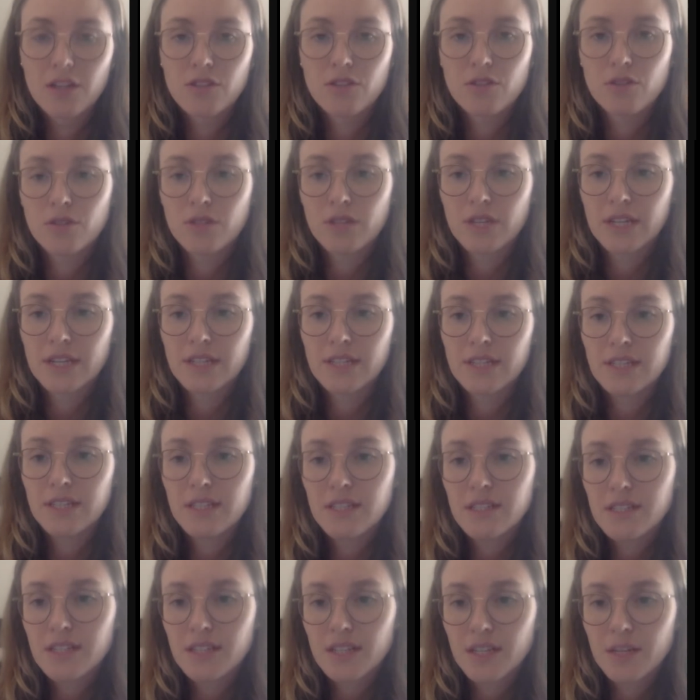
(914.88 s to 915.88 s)
So the
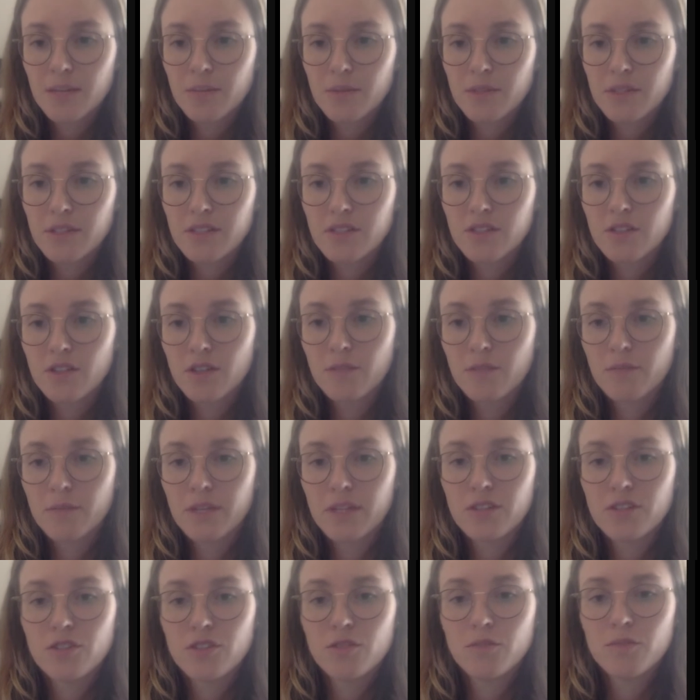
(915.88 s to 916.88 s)
ID type is not
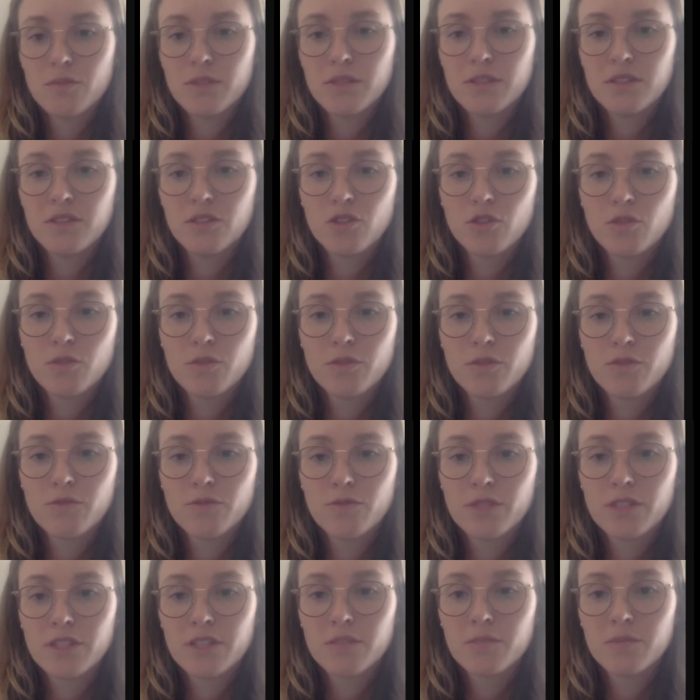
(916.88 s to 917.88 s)
meant to be human
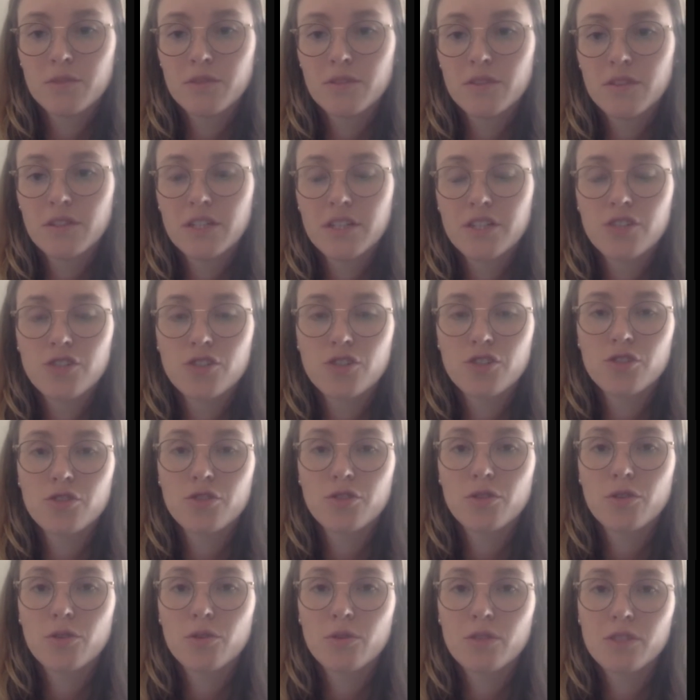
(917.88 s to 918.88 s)
readable and
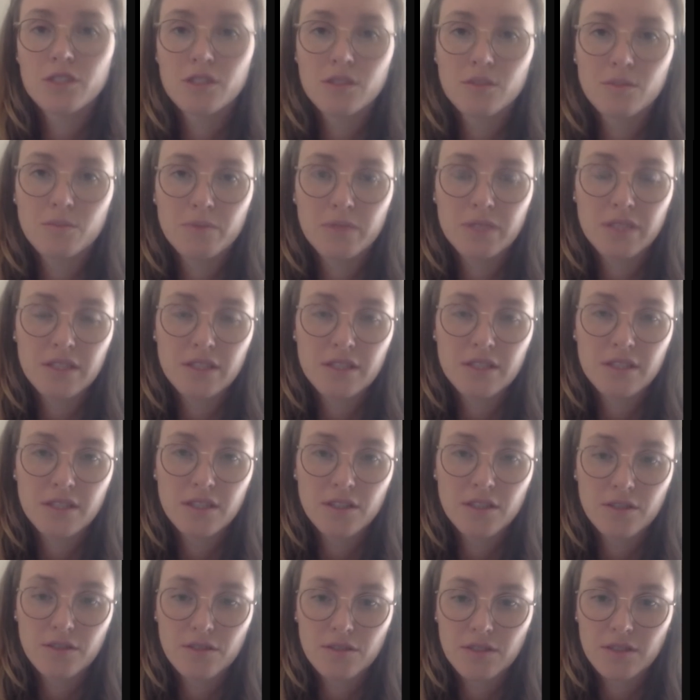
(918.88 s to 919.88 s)
should always be
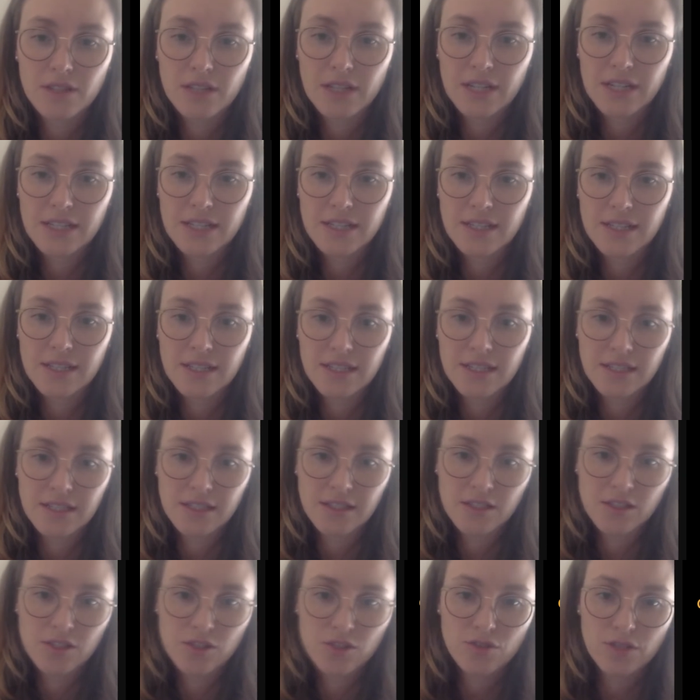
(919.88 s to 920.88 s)
serialized as
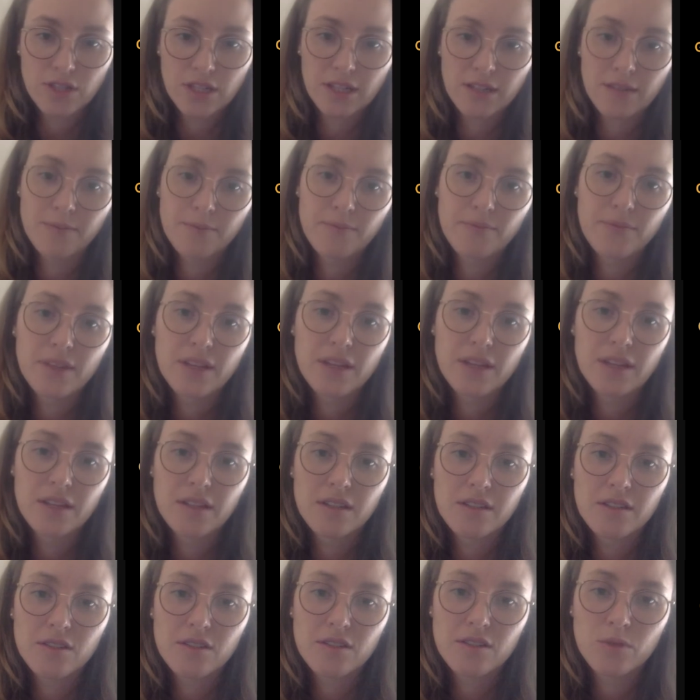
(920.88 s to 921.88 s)
a string.
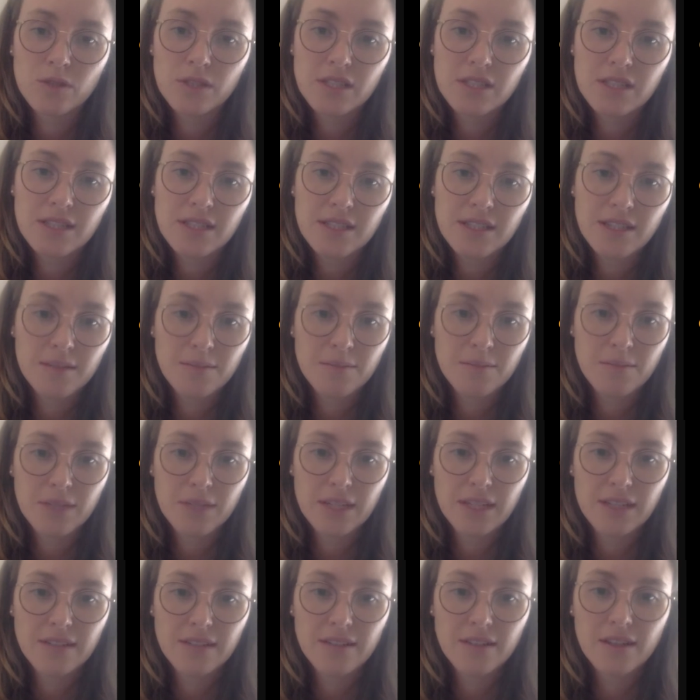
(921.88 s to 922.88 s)
So what does that
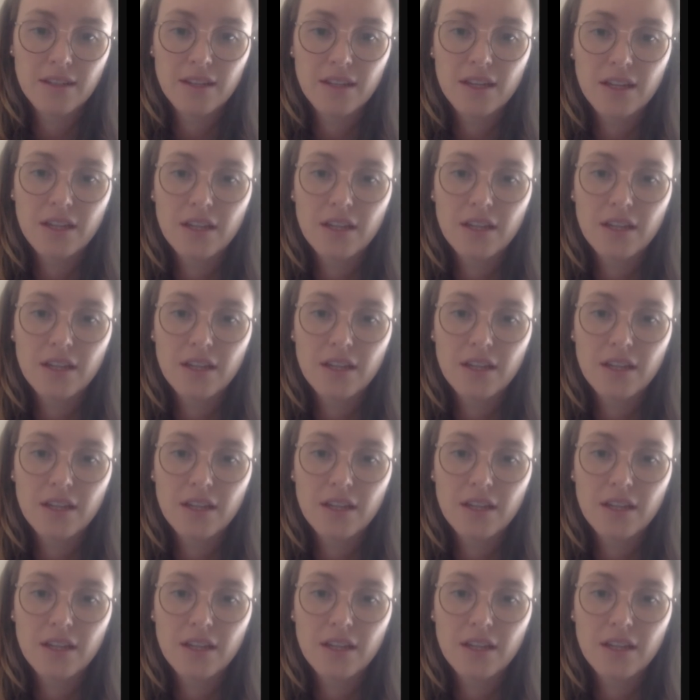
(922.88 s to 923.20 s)
mean?